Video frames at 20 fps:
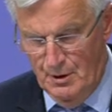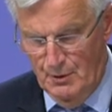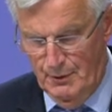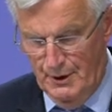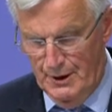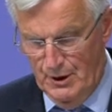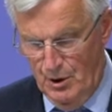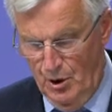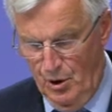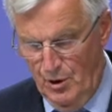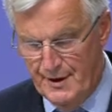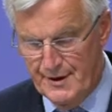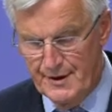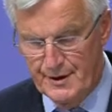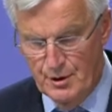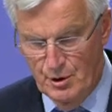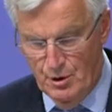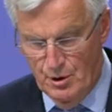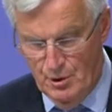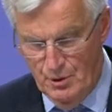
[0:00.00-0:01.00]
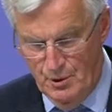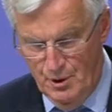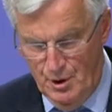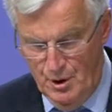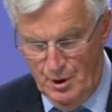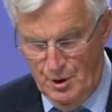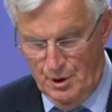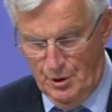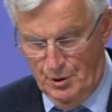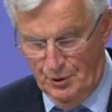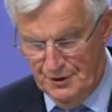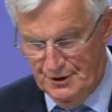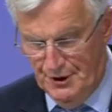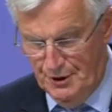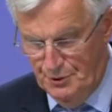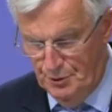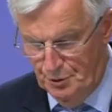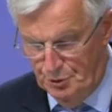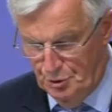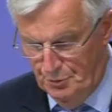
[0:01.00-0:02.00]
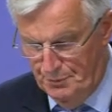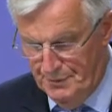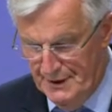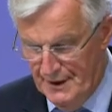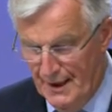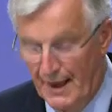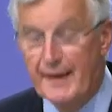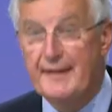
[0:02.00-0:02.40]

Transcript: We also continue to be